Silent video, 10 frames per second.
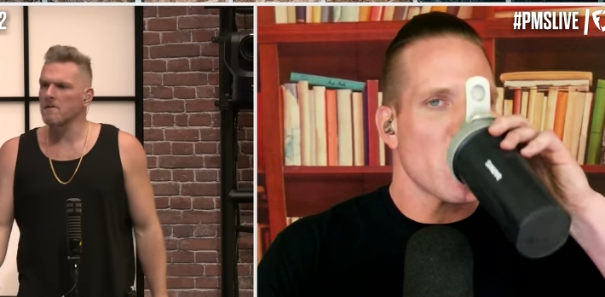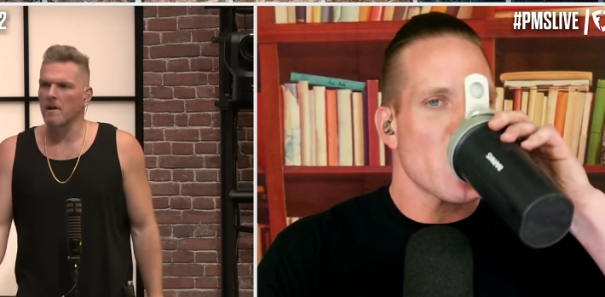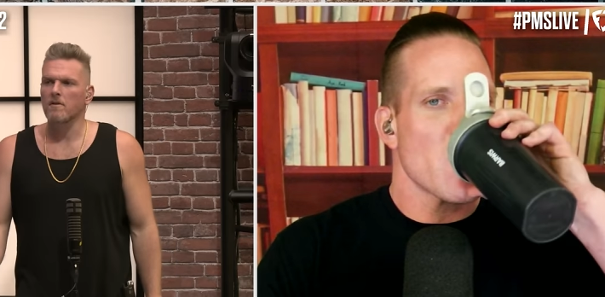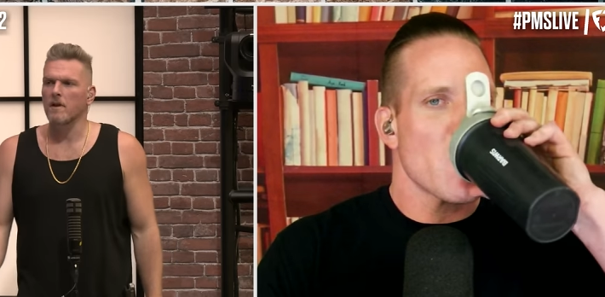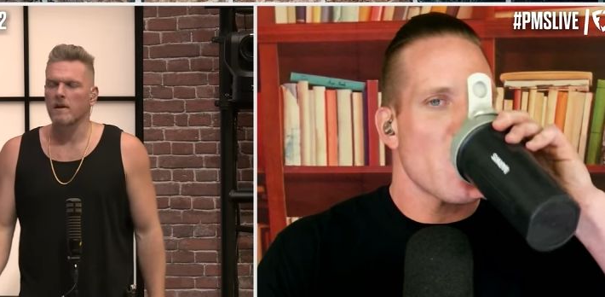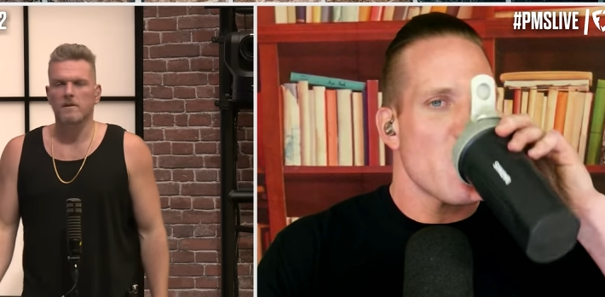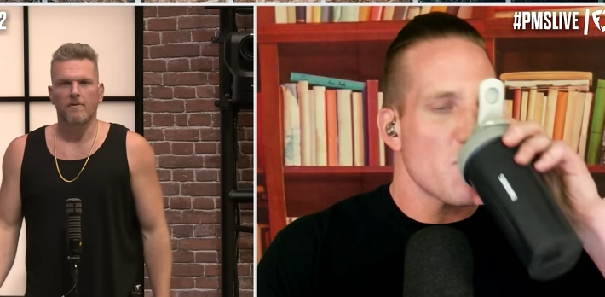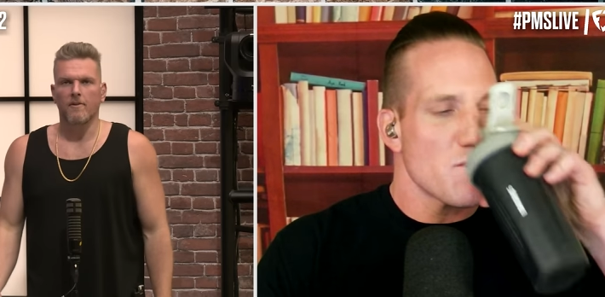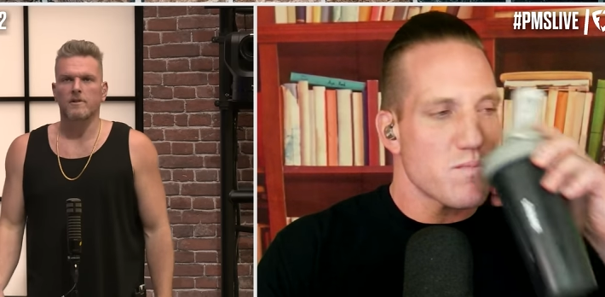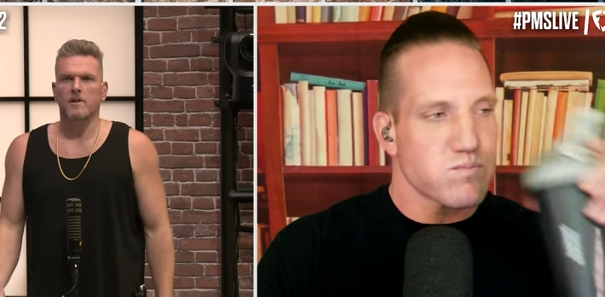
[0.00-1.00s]
Speaker 1: there things that
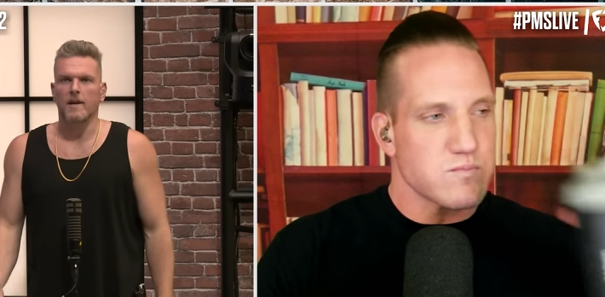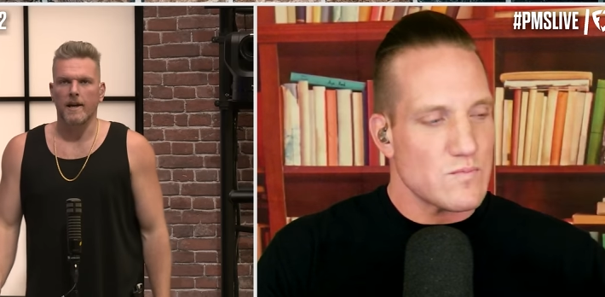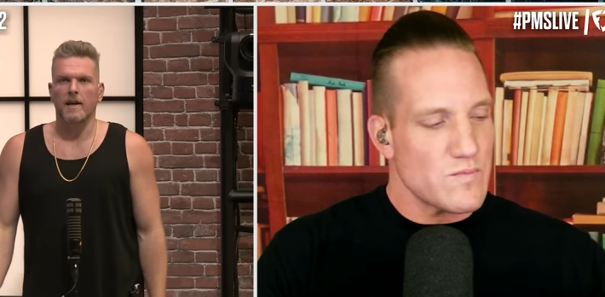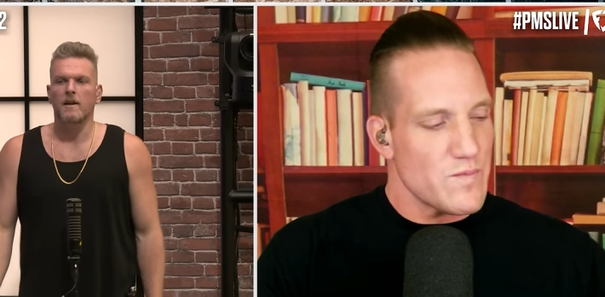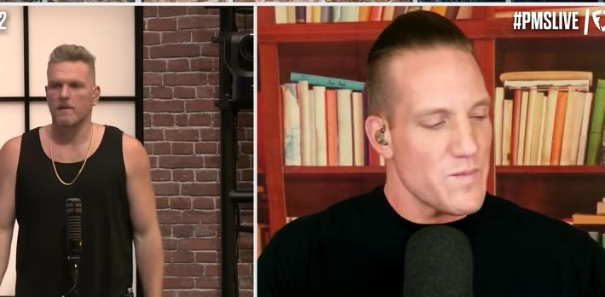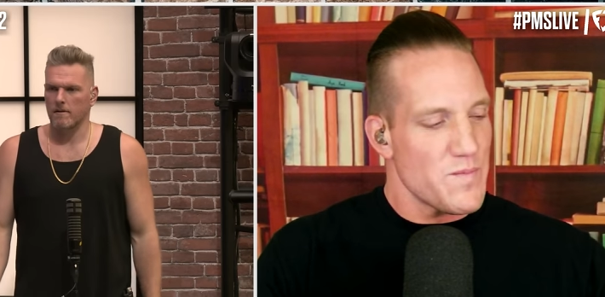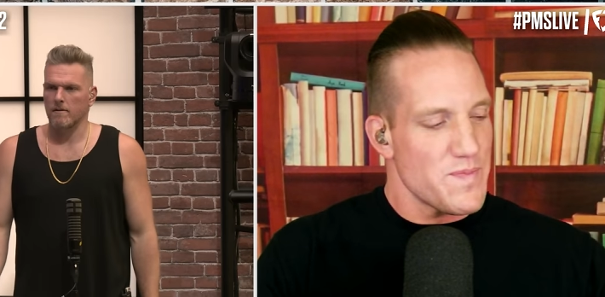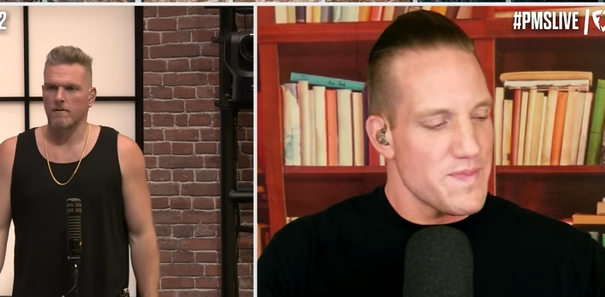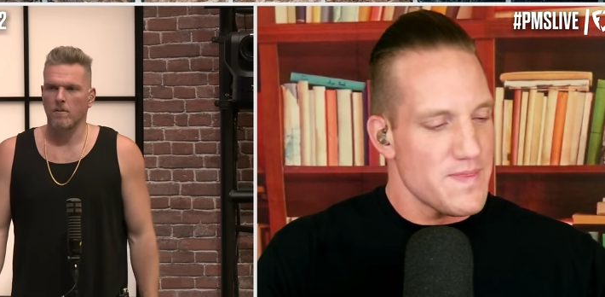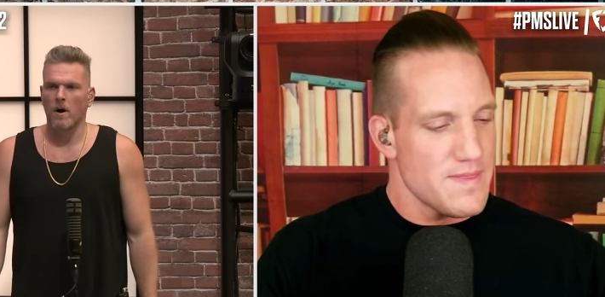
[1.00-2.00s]
fish could eat
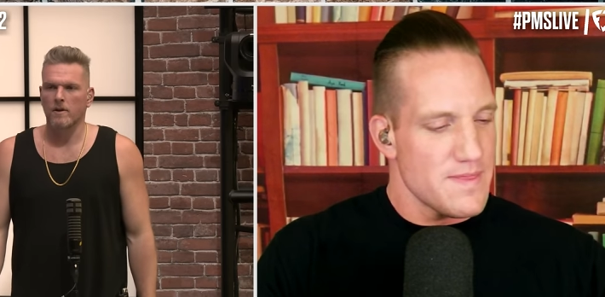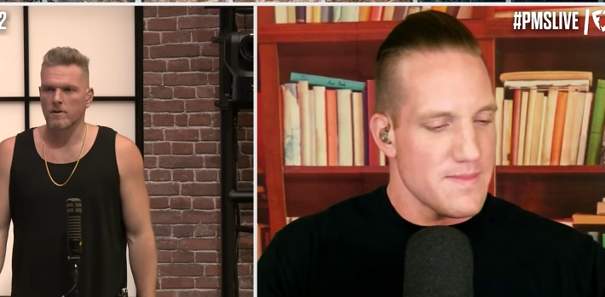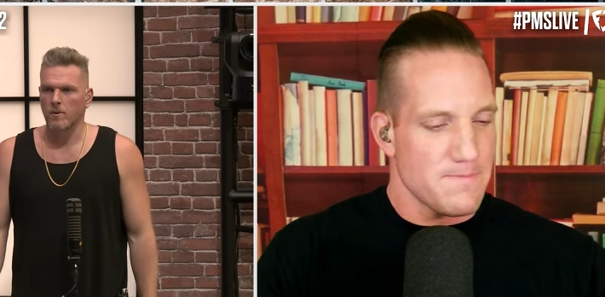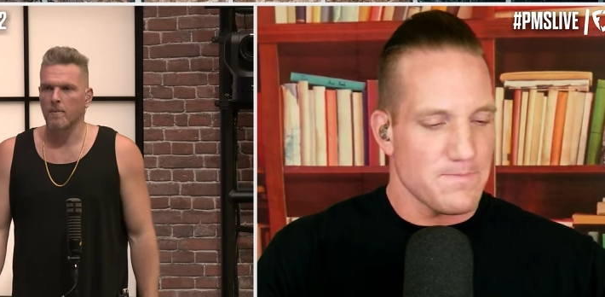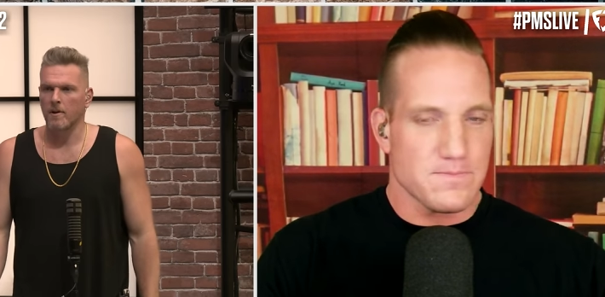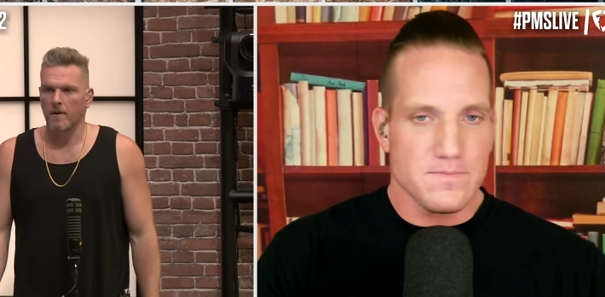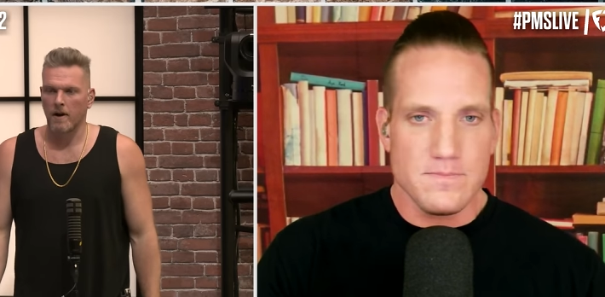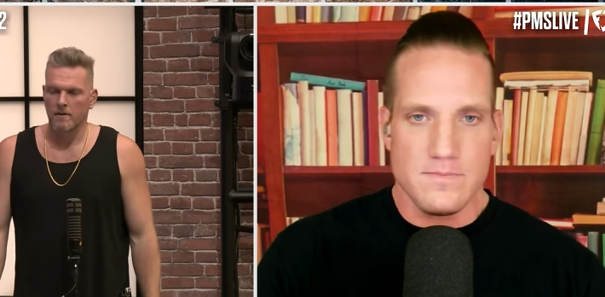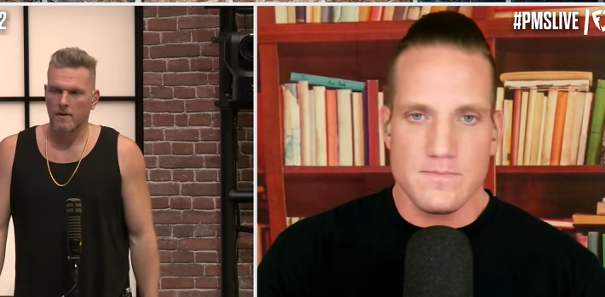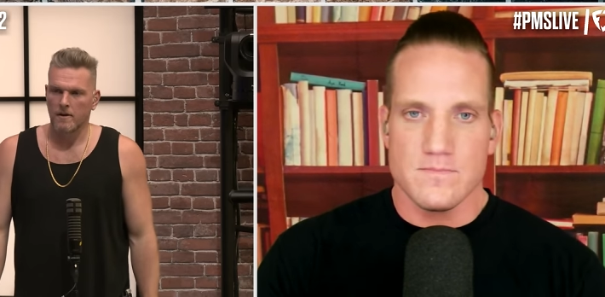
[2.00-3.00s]
while they're swimming
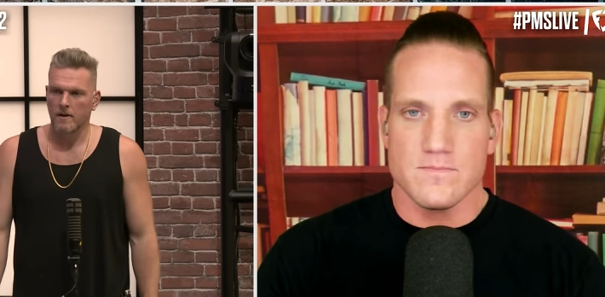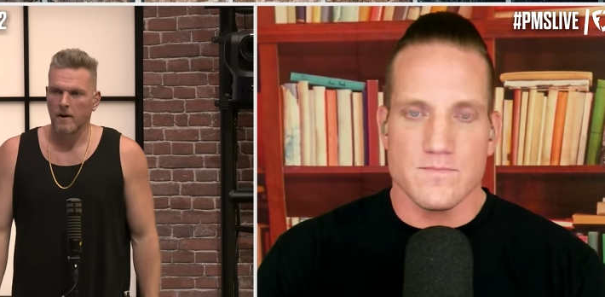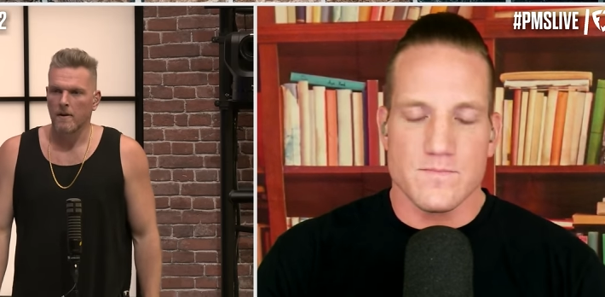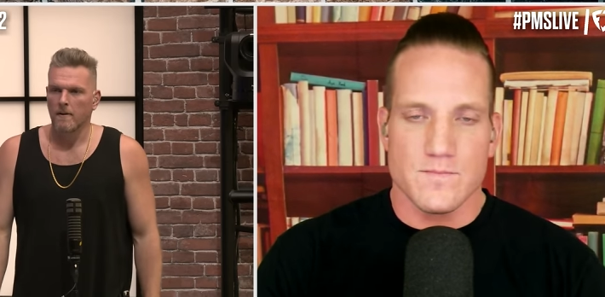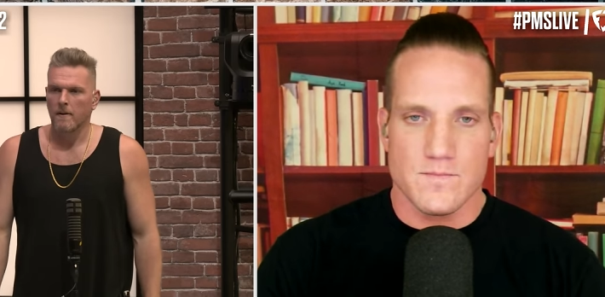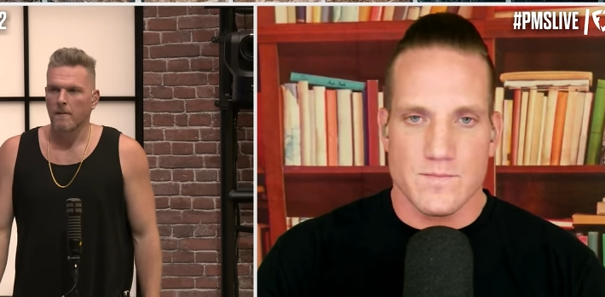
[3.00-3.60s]
around? You would think, yeah.